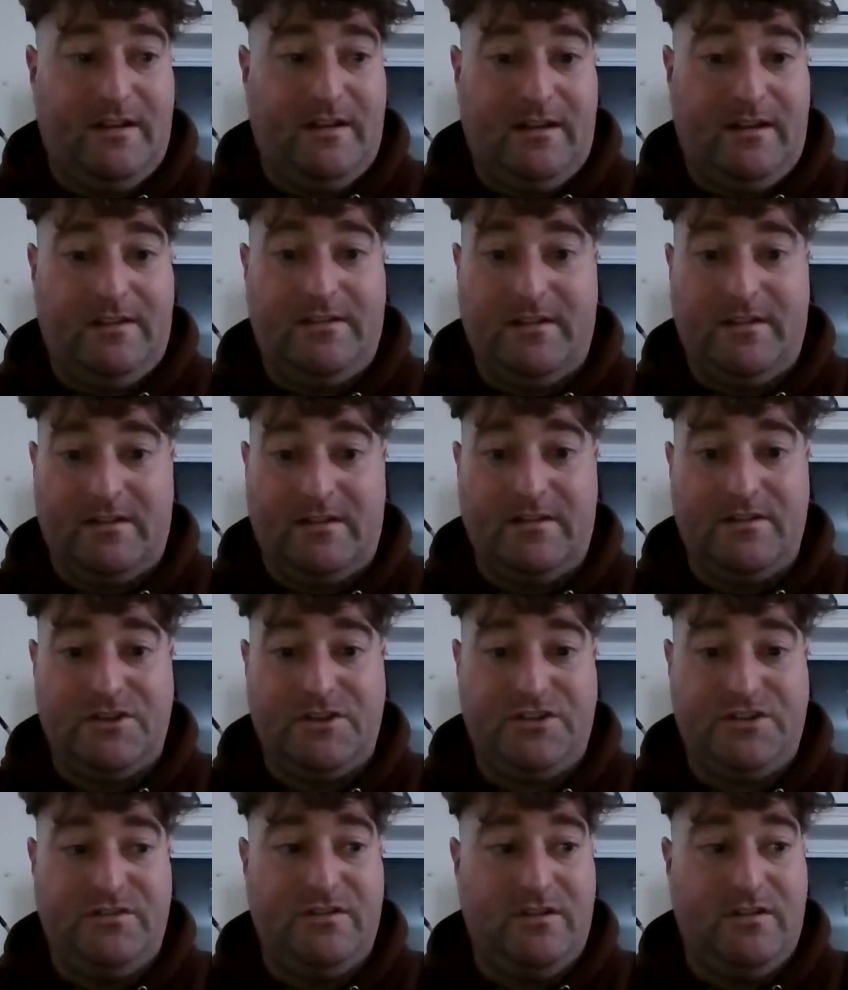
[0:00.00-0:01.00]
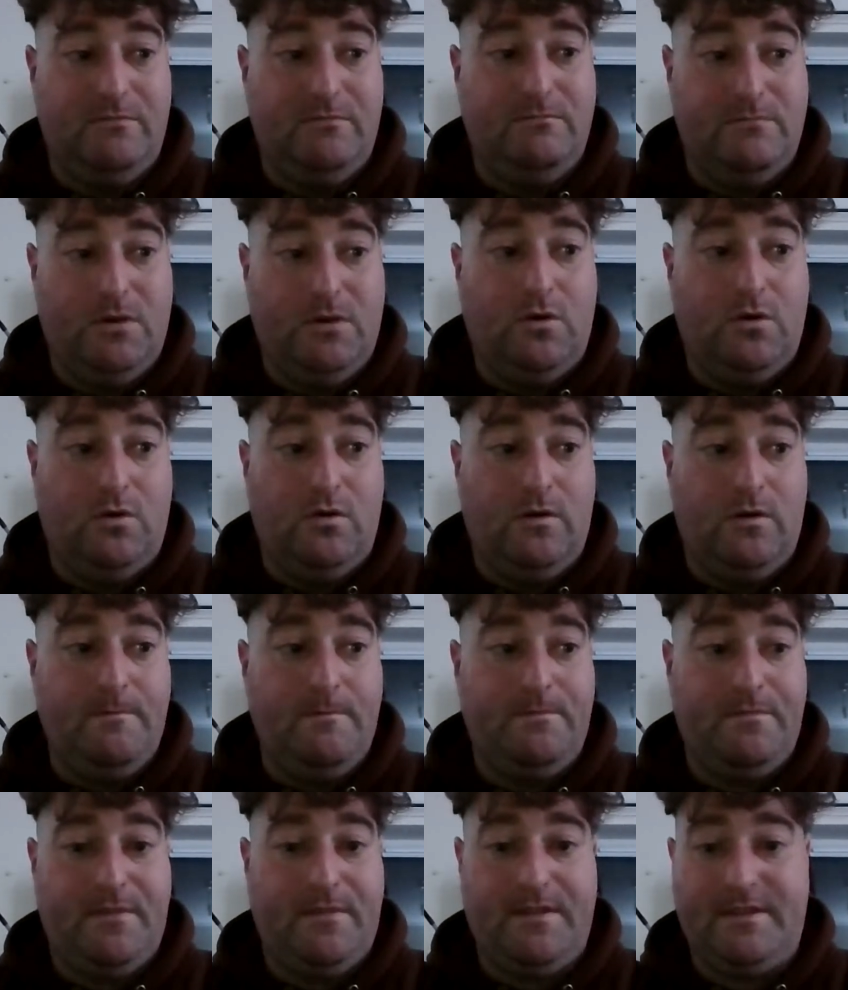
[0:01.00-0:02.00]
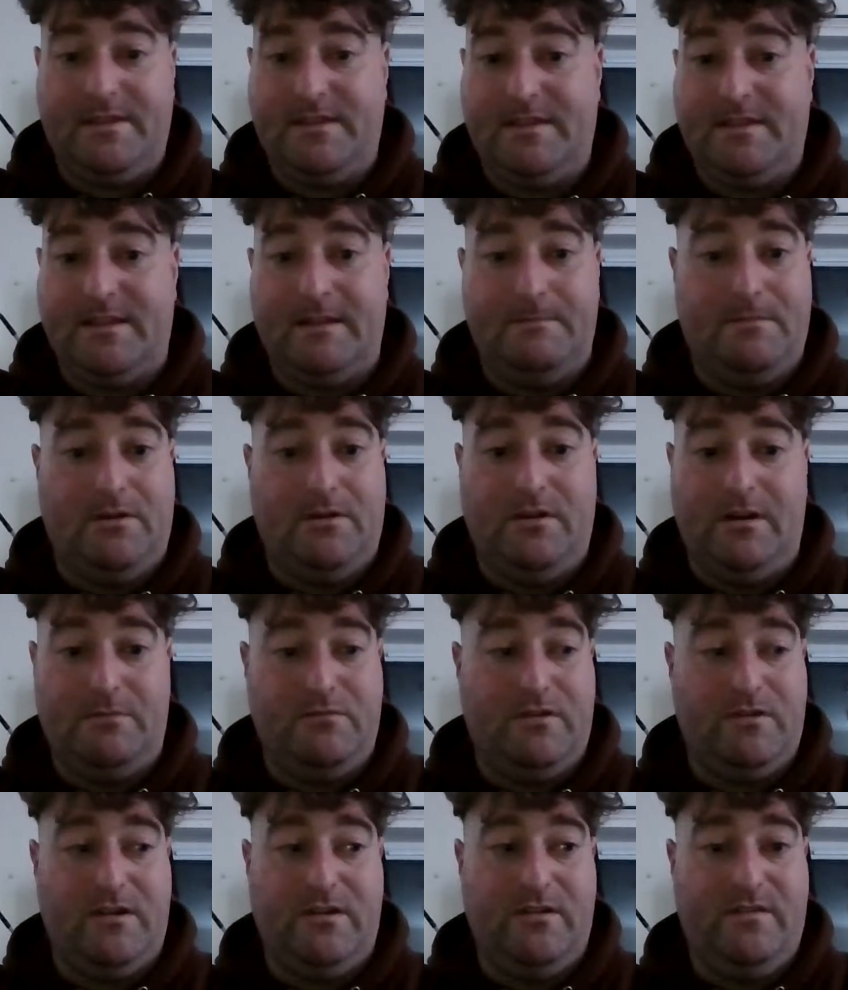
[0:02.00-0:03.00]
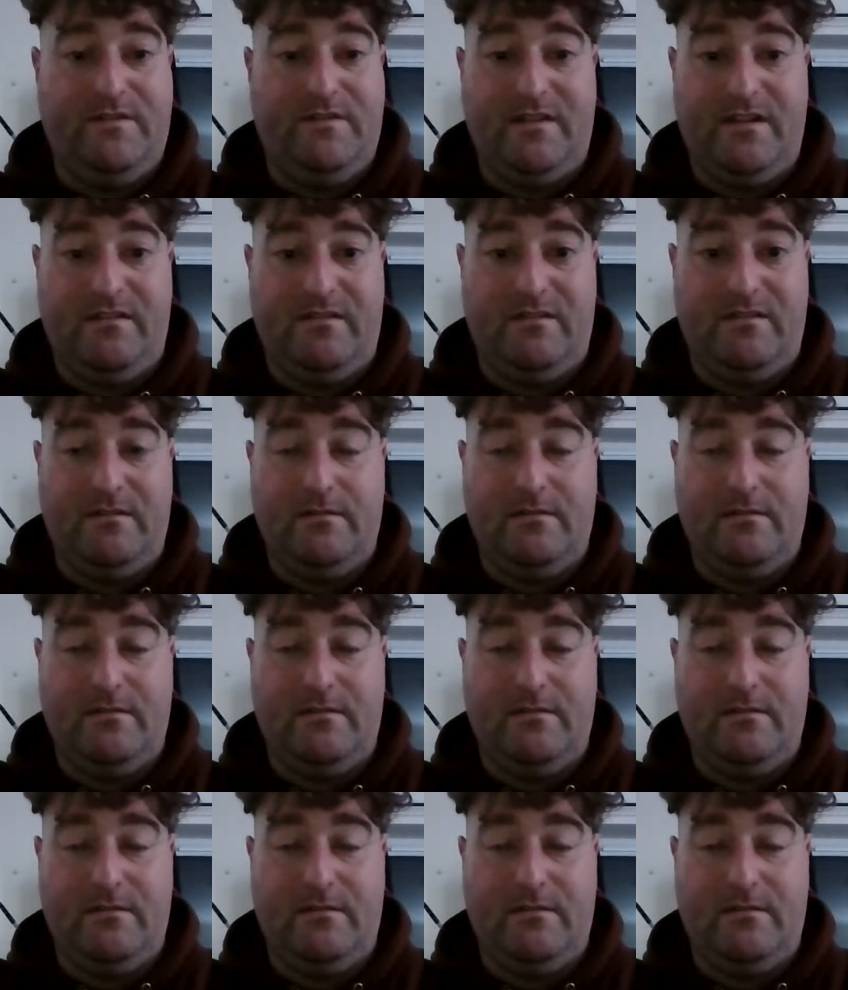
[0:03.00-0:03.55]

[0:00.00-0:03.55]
it's going to cost you a lot more than buying a brand new phone.